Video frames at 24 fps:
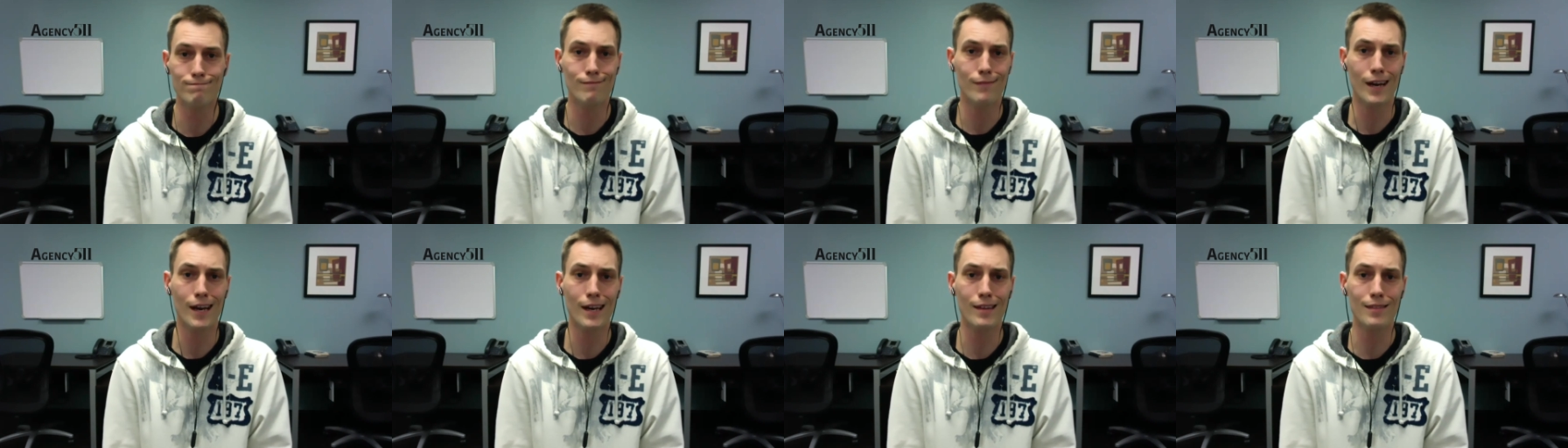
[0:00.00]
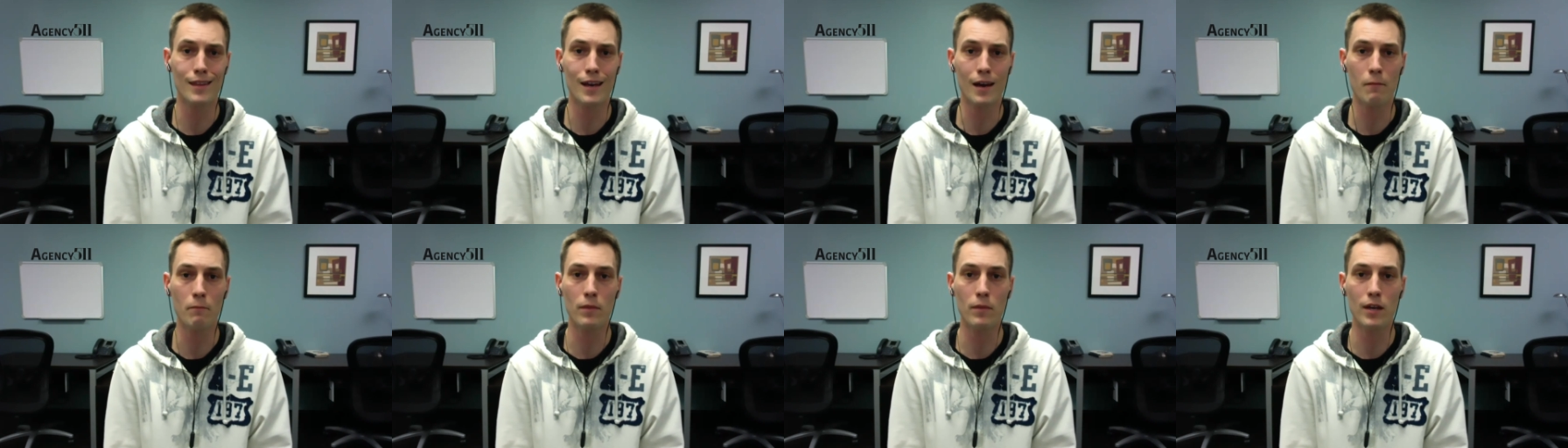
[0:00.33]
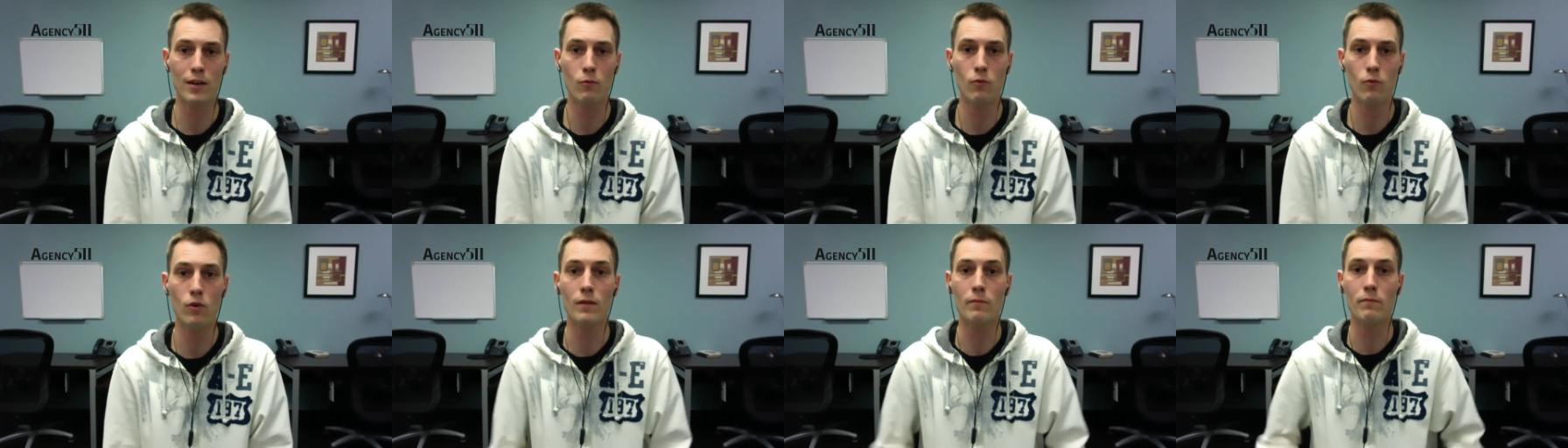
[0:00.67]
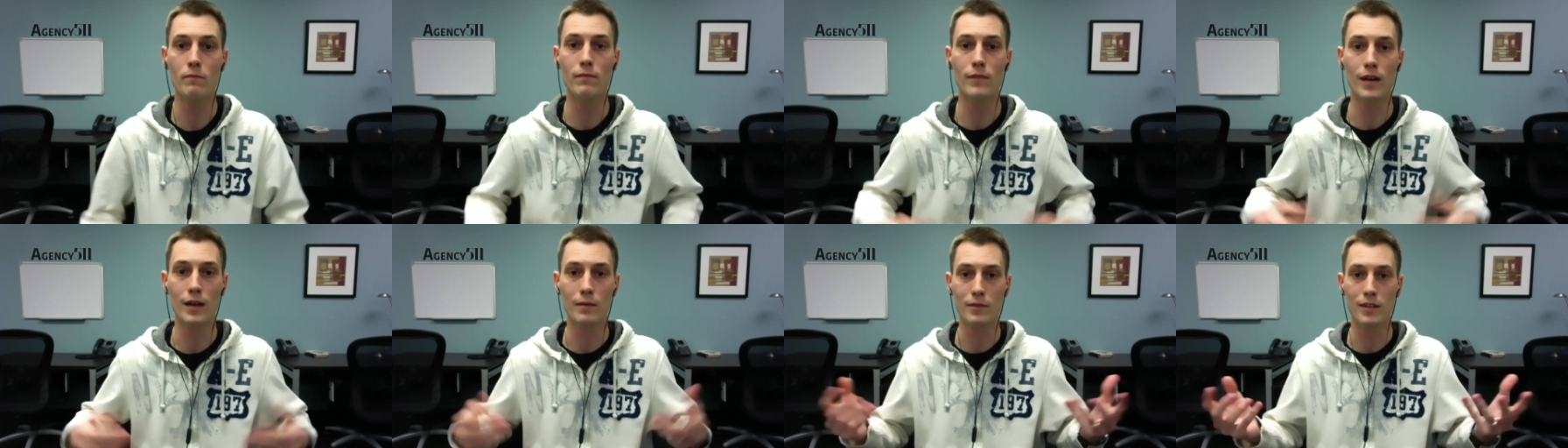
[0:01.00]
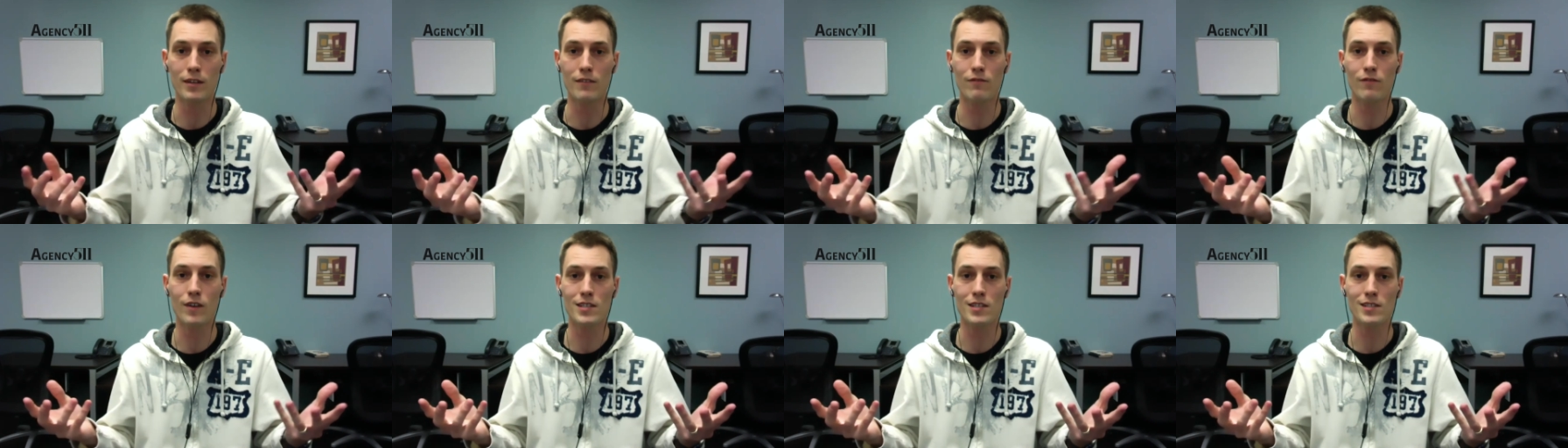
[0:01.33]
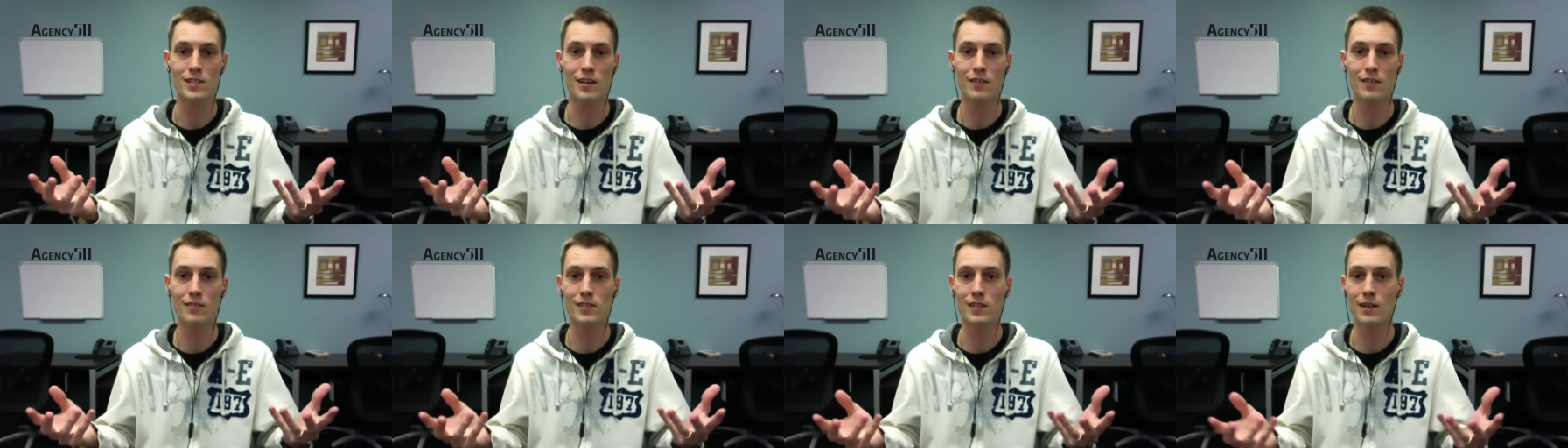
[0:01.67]
I thought, big whoop. I mean, if I
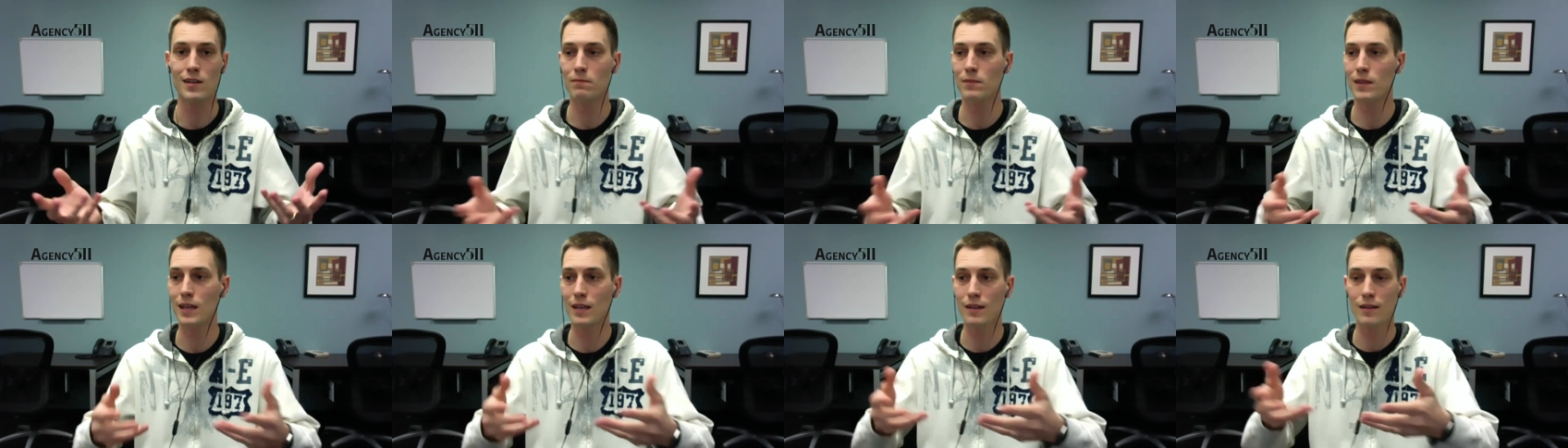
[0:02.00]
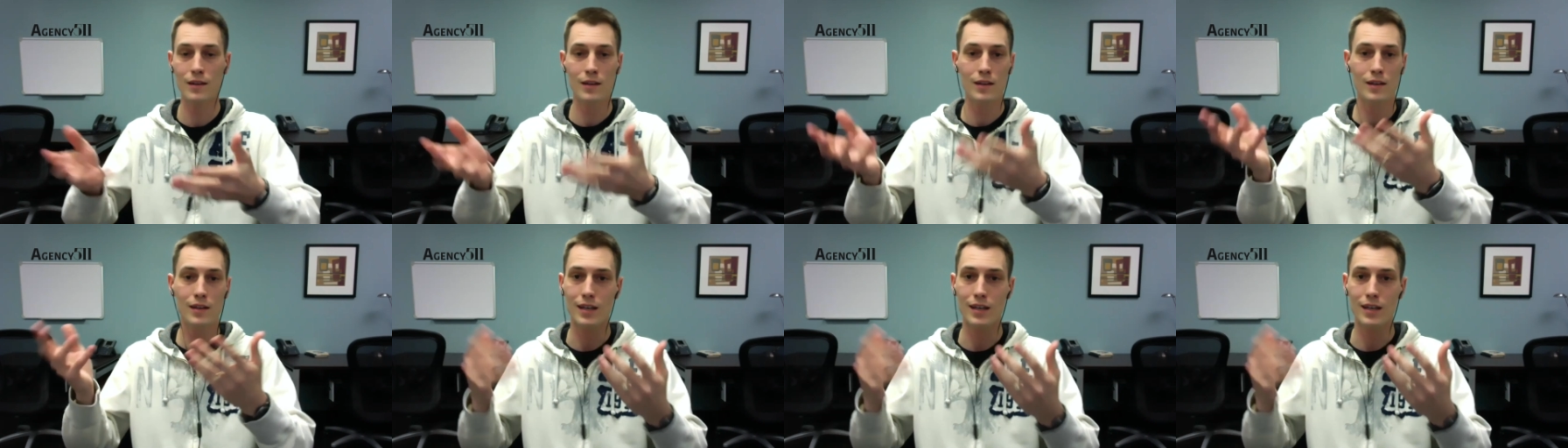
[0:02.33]
sell something,